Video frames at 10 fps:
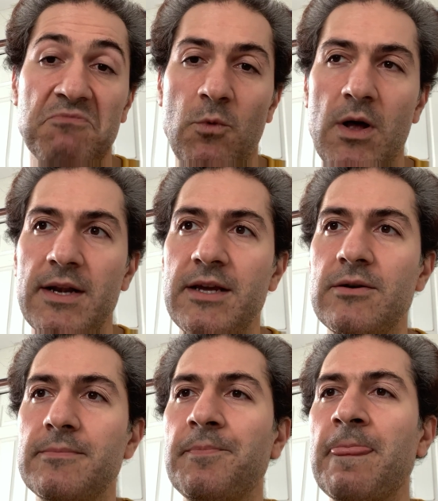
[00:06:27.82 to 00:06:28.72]

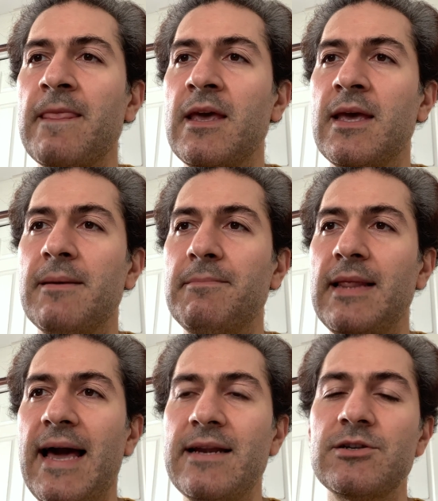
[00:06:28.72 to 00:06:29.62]
volume,
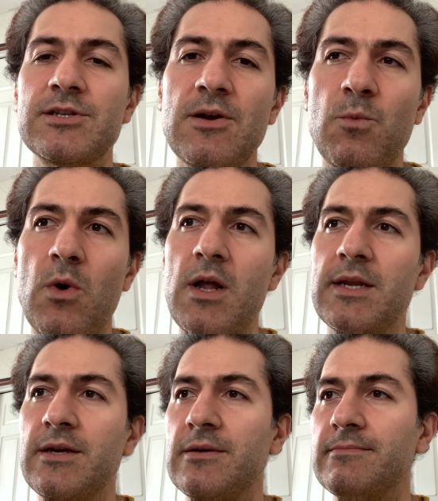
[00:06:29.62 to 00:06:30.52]
bladder
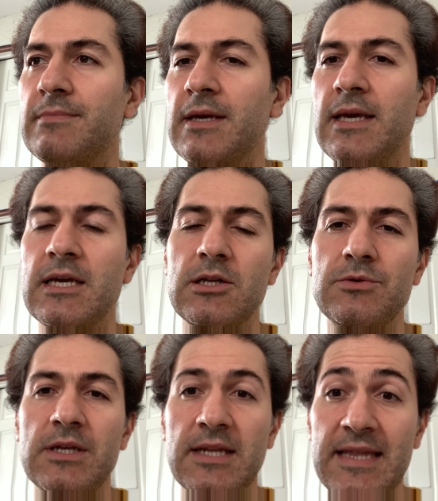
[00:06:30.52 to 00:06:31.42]
subvolume,
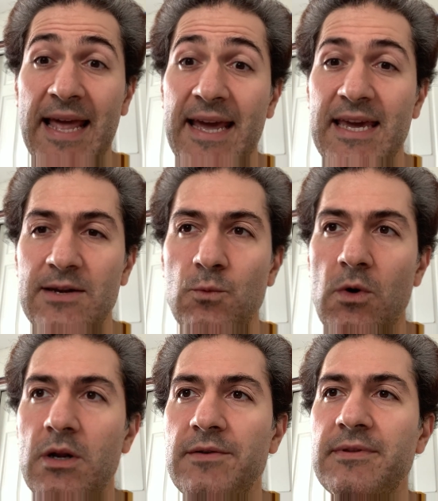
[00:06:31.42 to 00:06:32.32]
including neck and
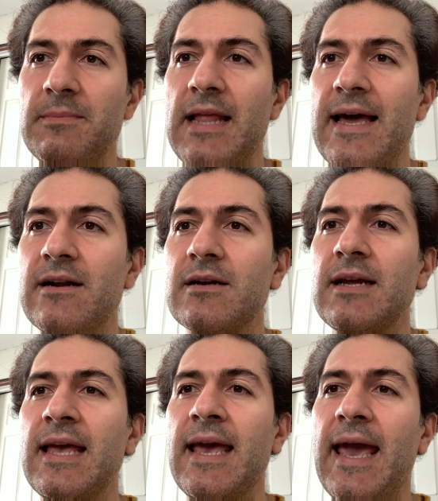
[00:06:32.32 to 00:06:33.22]
wall of the bladder,